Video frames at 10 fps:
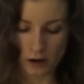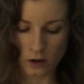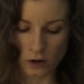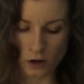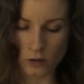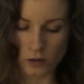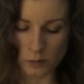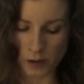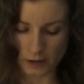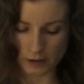No
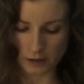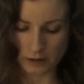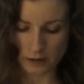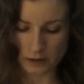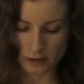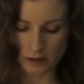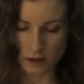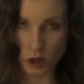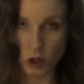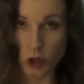response.
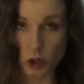"You